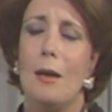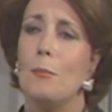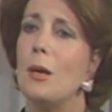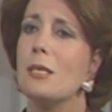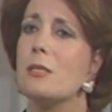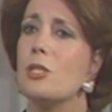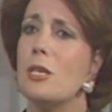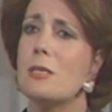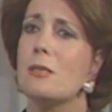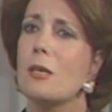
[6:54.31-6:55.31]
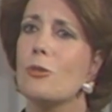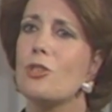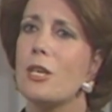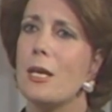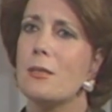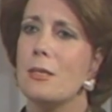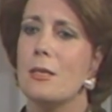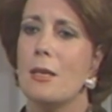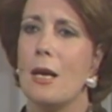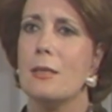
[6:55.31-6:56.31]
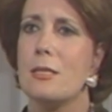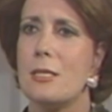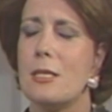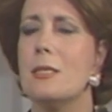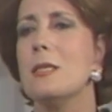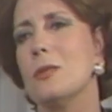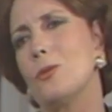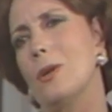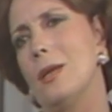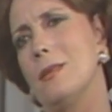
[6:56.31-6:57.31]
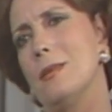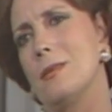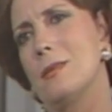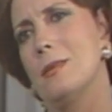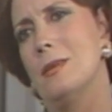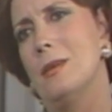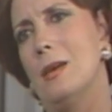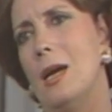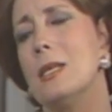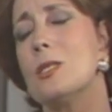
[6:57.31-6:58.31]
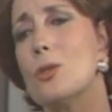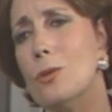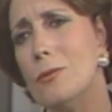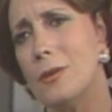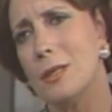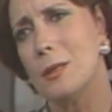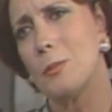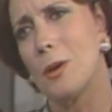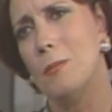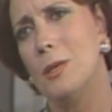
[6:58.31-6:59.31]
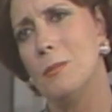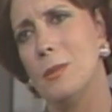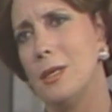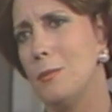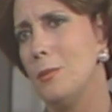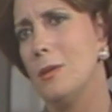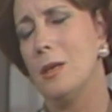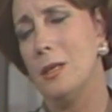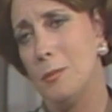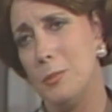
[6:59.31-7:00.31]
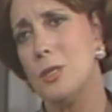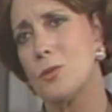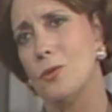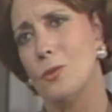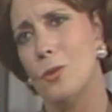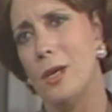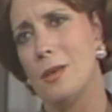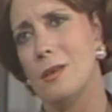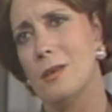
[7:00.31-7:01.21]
by just negotiating and sitting together and solving the problem in a peaceful way.